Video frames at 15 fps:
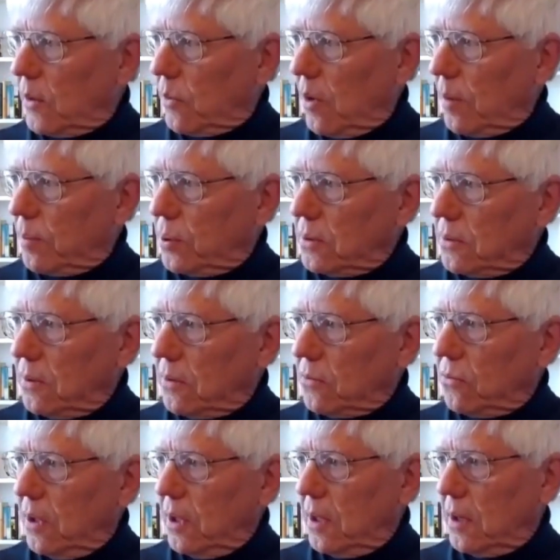do I put
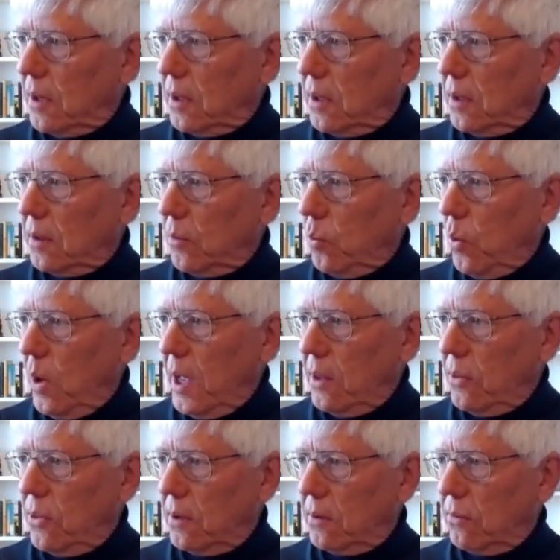this, in a way
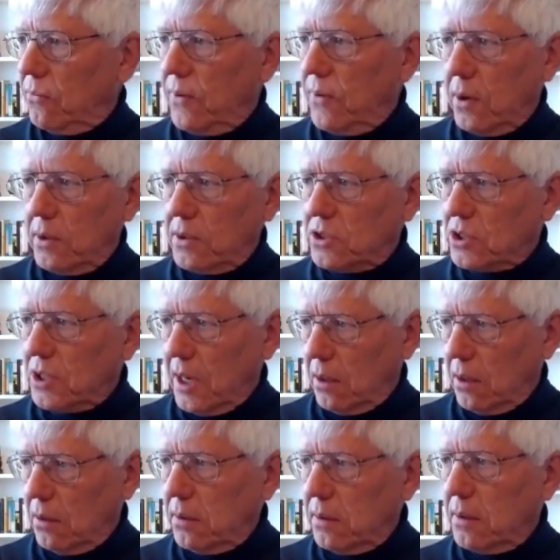that is very
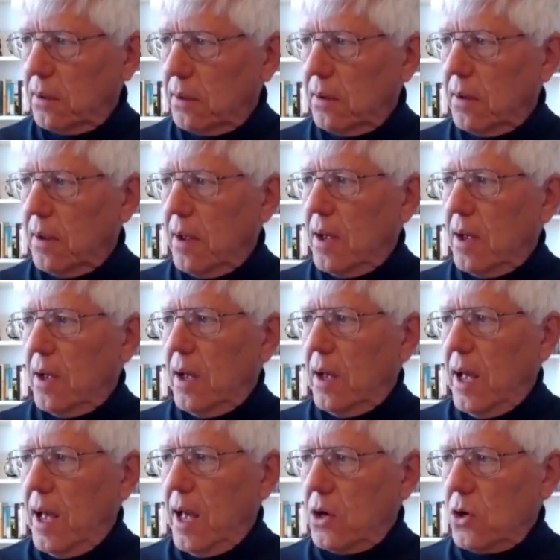subtle,
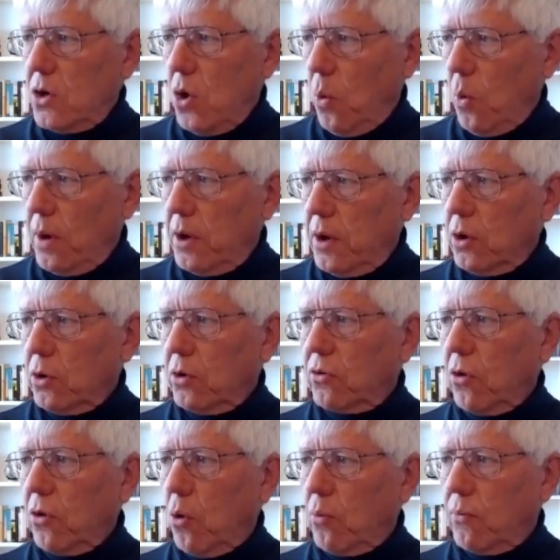nowhere near
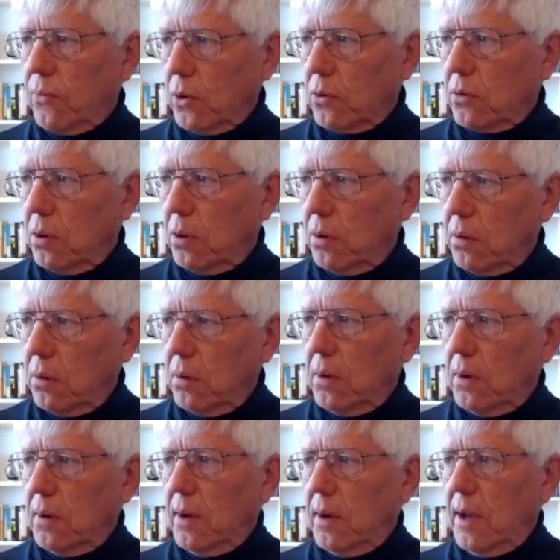as overt
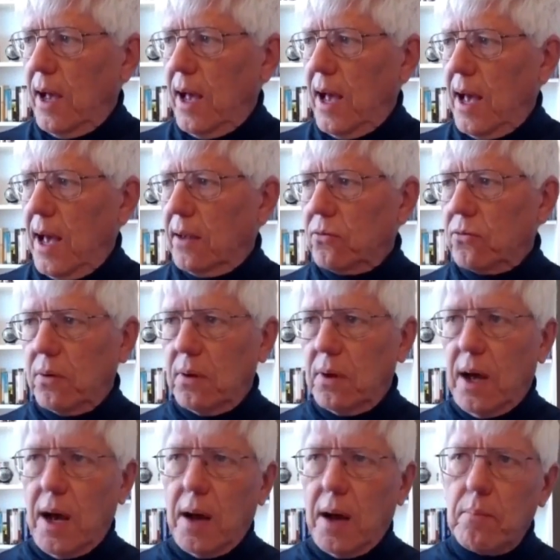as
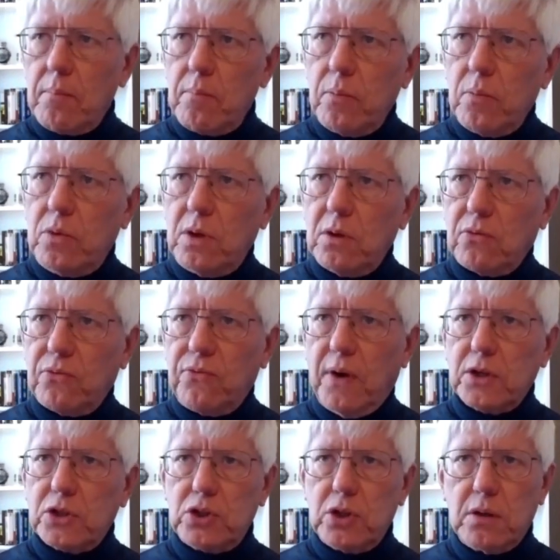
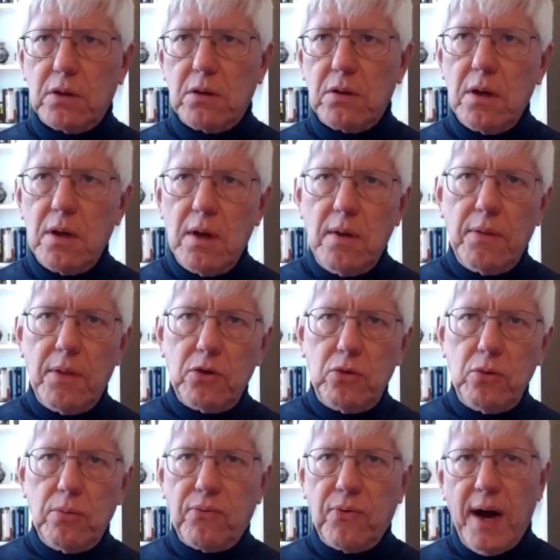dysfunction that
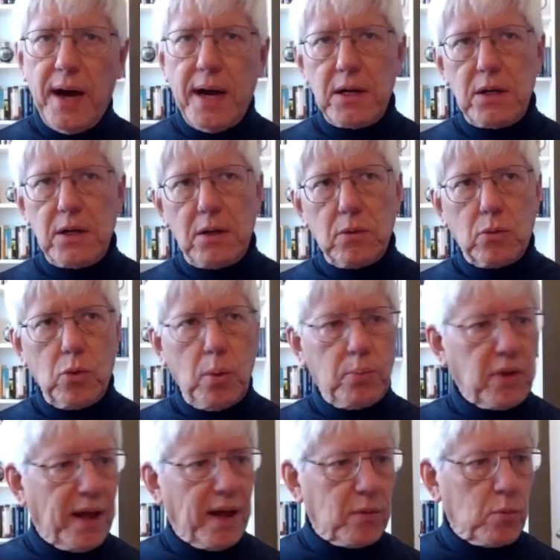you find in
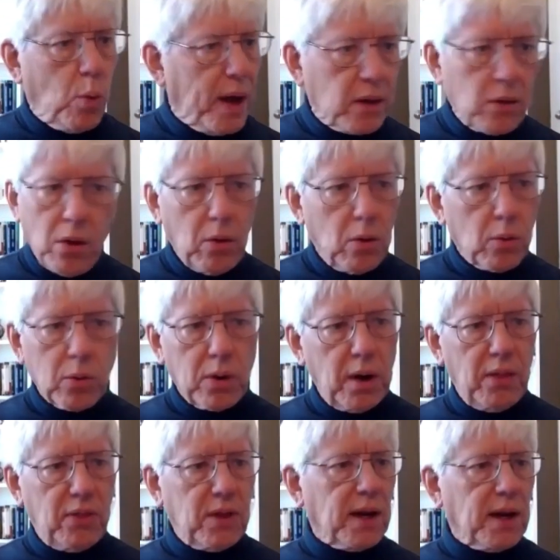groups like Waco or
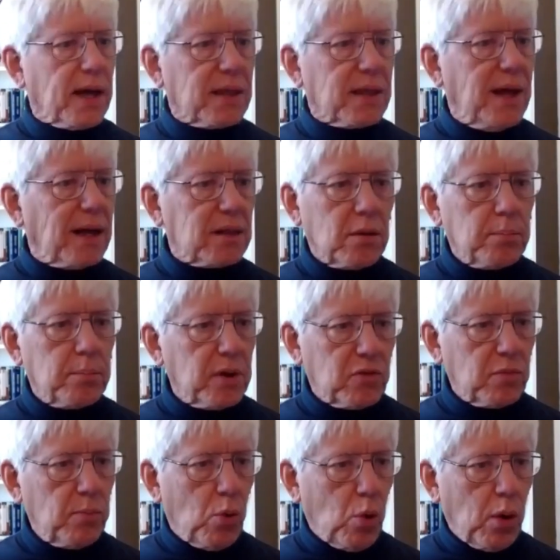anything like that. They're
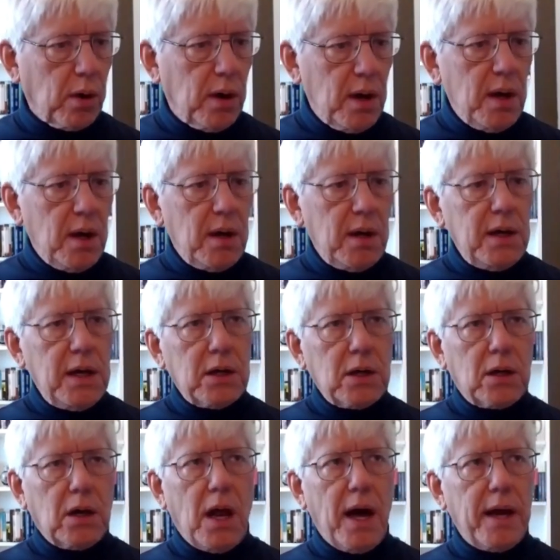much more
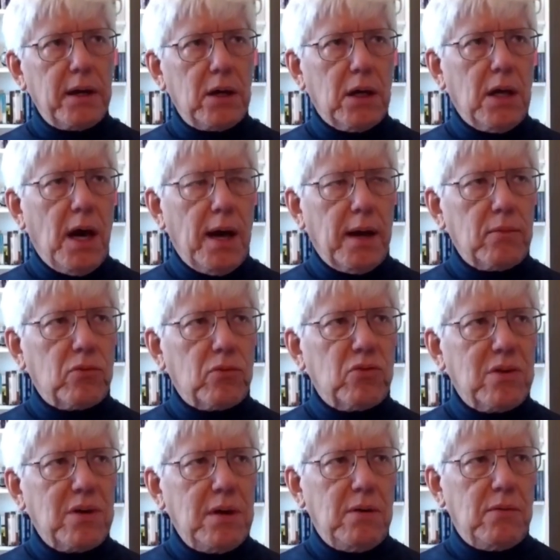inclined to kind of
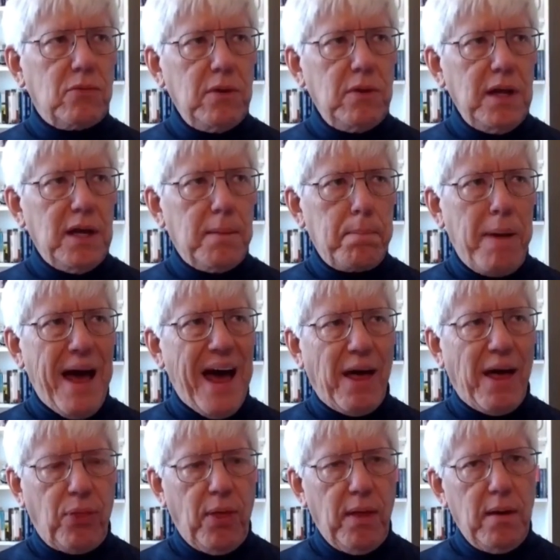sneak
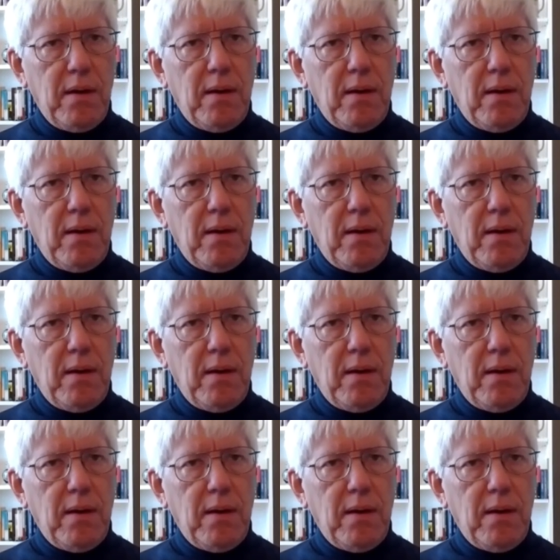past